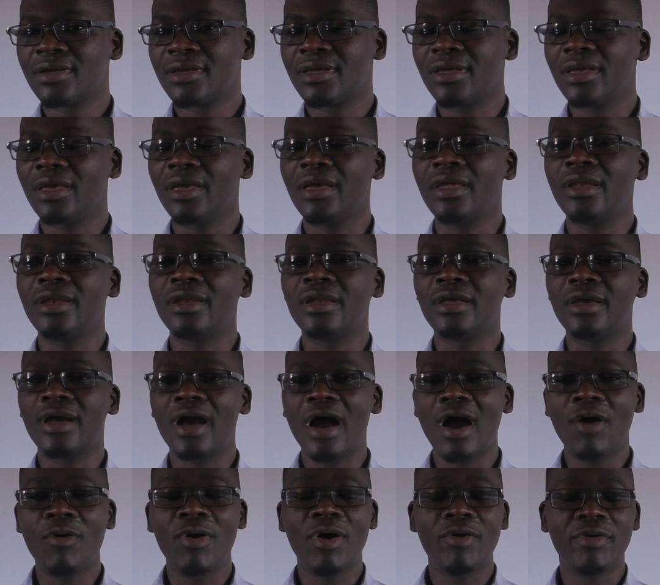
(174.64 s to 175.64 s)
in
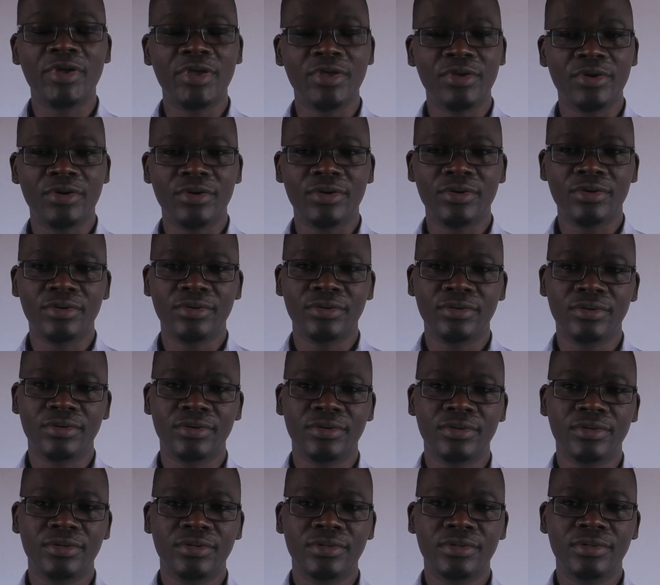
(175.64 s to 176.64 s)
our real
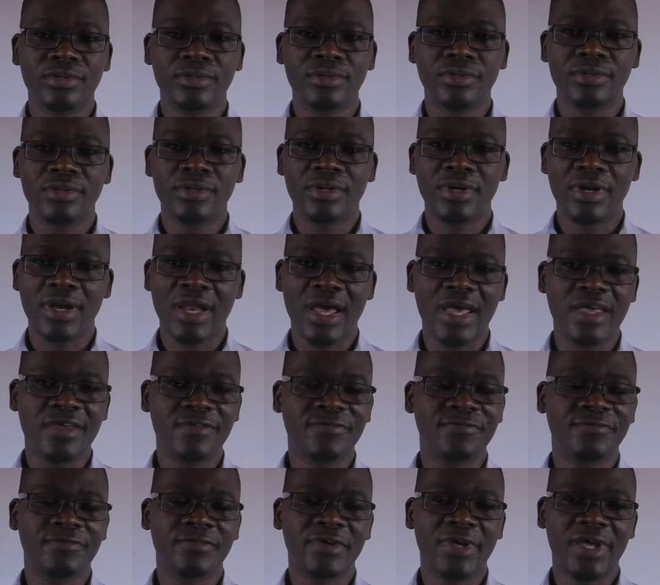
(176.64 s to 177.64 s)

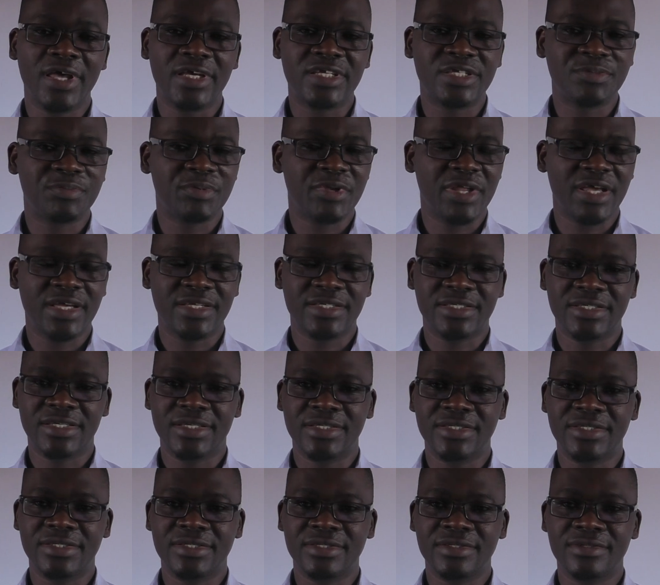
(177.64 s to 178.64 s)
life
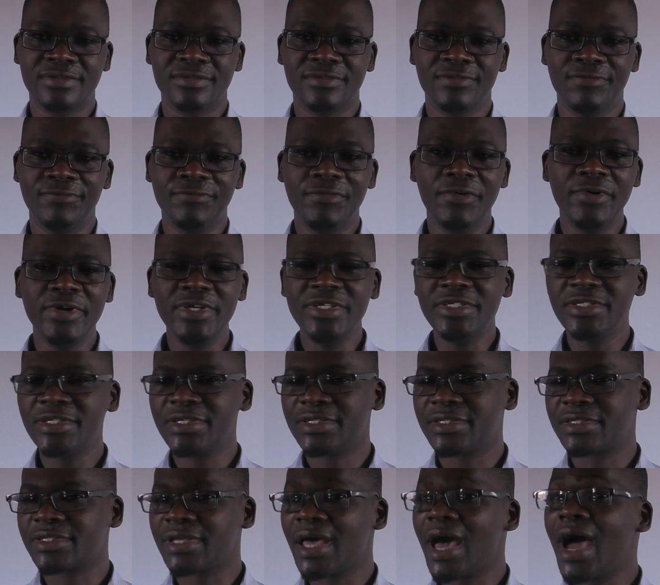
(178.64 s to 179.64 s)
experiences. For
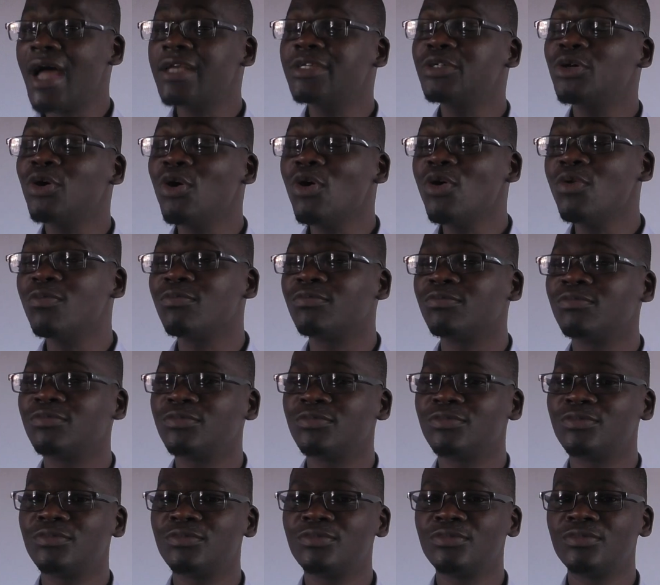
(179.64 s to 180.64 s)
instance, at home,
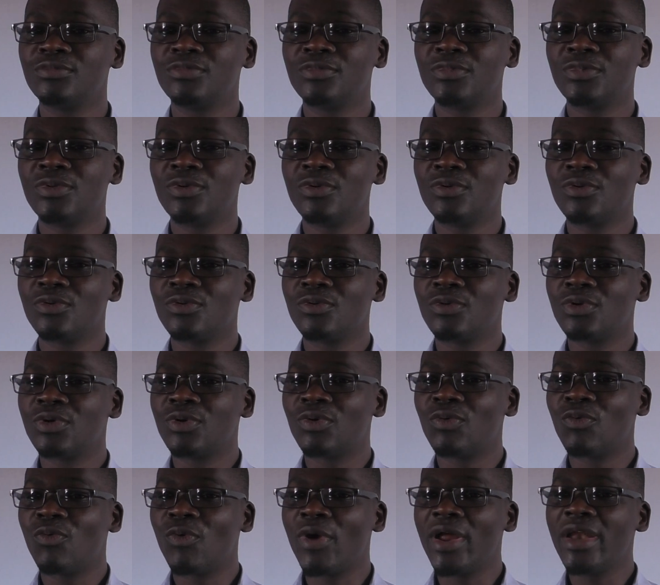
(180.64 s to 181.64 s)

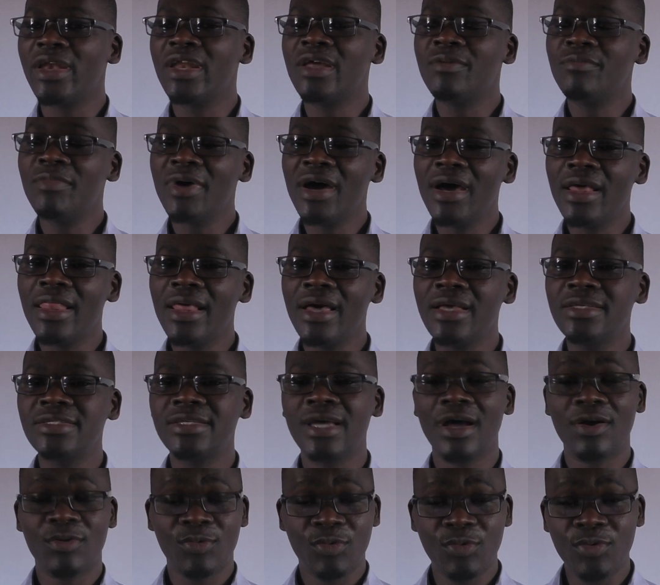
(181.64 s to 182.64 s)
when the mothers
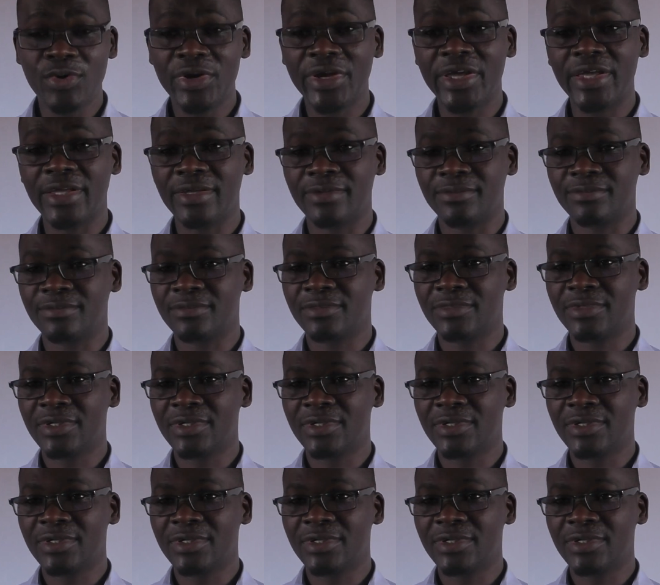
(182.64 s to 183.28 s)
are cooking,